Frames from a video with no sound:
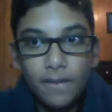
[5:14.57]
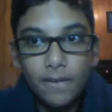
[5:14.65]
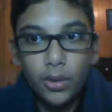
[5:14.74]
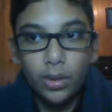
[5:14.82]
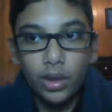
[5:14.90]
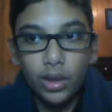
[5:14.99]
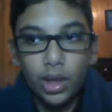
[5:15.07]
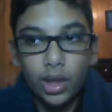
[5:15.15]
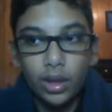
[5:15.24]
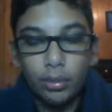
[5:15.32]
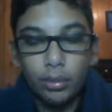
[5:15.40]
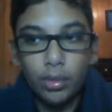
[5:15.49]

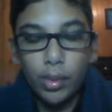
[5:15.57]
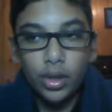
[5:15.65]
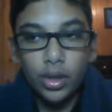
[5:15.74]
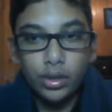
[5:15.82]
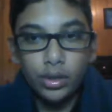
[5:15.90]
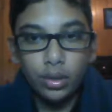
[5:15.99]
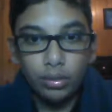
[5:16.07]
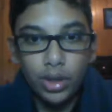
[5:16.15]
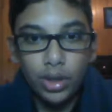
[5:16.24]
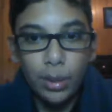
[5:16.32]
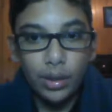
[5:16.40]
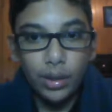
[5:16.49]
Or a remote control
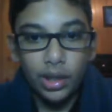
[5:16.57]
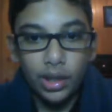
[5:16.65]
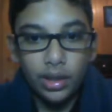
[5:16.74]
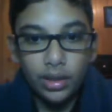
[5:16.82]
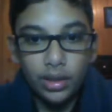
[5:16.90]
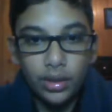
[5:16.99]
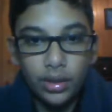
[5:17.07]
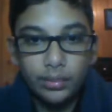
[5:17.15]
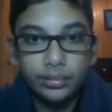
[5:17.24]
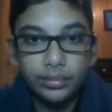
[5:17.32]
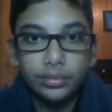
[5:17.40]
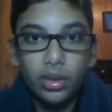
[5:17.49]
Reaper
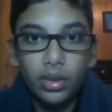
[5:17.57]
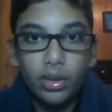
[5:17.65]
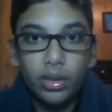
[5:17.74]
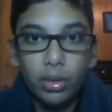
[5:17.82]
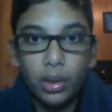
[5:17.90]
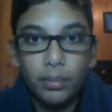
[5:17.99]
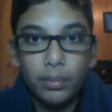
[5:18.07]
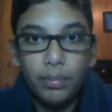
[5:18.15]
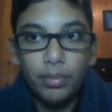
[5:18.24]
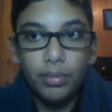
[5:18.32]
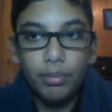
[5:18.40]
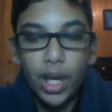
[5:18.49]
or
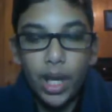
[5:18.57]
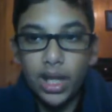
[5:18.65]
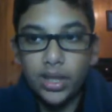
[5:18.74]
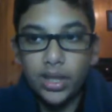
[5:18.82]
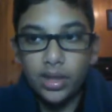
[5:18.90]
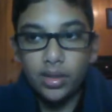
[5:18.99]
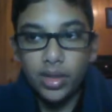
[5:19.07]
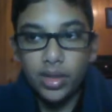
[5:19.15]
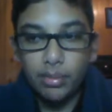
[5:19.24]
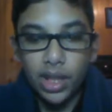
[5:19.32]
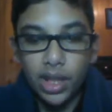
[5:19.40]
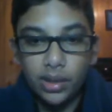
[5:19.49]
Pegasus or
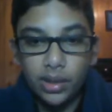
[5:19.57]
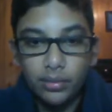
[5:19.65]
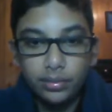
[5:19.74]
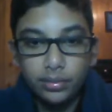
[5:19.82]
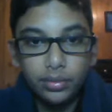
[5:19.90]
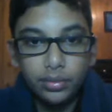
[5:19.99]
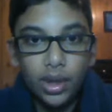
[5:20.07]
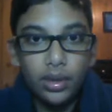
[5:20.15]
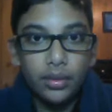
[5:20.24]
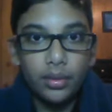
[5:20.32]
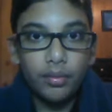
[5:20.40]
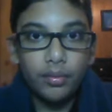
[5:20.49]
something
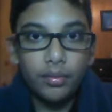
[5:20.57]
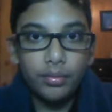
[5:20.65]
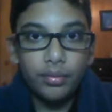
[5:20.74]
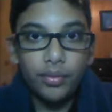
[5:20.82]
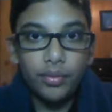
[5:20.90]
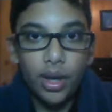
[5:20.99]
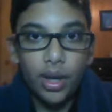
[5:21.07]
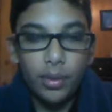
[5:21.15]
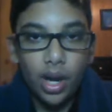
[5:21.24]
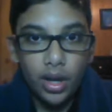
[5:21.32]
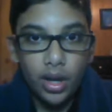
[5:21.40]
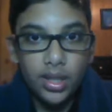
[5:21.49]

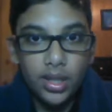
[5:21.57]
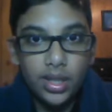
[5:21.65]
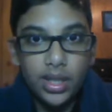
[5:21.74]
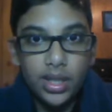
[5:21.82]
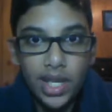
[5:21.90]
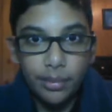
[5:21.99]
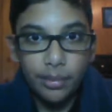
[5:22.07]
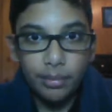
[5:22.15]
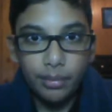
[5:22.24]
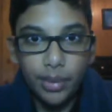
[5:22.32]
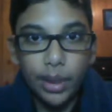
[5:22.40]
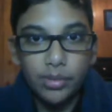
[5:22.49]
from our
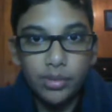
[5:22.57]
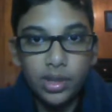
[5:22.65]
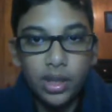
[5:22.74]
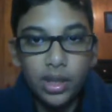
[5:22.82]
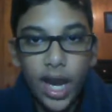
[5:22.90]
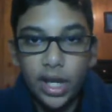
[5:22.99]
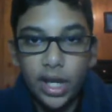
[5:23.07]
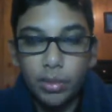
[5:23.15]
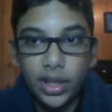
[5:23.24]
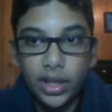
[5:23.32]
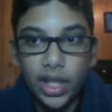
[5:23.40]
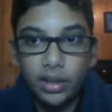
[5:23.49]
team becomes hacked
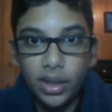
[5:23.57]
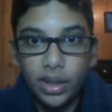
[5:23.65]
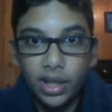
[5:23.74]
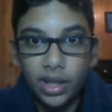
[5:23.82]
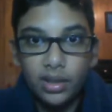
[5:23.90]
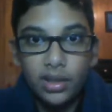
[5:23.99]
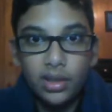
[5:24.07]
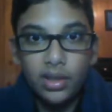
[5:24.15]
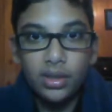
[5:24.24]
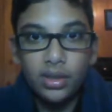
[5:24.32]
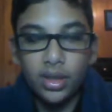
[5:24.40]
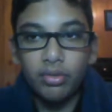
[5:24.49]
by the enemy,
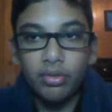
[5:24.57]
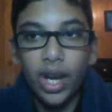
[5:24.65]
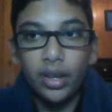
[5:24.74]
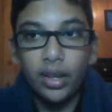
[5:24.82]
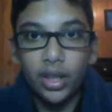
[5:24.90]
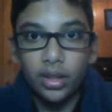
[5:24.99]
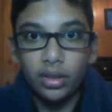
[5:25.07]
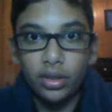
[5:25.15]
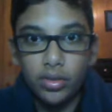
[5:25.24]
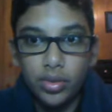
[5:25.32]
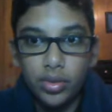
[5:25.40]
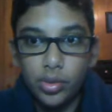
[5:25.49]
starts firing at our
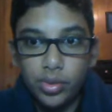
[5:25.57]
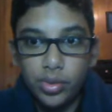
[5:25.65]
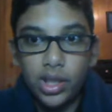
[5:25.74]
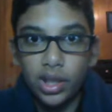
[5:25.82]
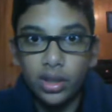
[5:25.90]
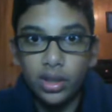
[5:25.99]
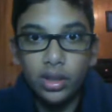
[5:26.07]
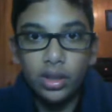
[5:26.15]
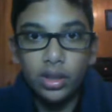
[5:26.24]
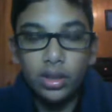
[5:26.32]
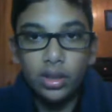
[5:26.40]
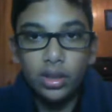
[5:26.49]
own troops in
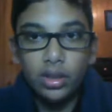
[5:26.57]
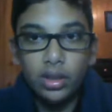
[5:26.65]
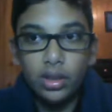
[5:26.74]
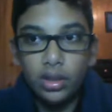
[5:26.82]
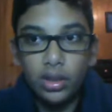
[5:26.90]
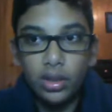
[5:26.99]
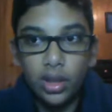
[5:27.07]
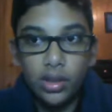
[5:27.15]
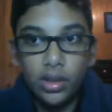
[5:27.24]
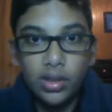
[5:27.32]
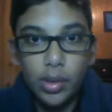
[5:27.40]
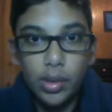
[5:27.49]
a
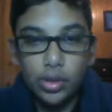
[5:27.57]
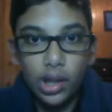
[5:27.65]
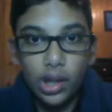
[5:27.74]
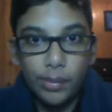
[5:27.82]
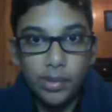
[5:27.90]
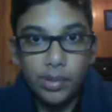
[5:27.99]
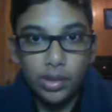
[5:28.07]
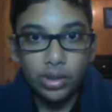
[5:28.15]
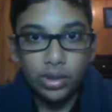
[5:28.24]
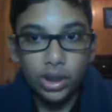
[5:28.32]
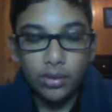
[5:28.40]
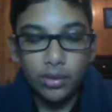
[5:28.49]
special ops
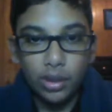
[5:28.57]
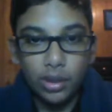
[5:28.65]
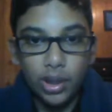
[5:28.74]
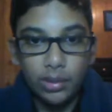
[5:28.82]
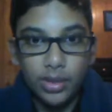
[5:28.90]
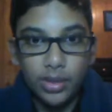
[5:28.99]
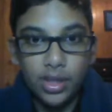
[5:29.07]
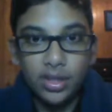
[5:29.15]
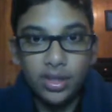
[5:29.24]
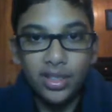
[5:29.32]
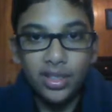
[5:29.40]
mission, giving away their position.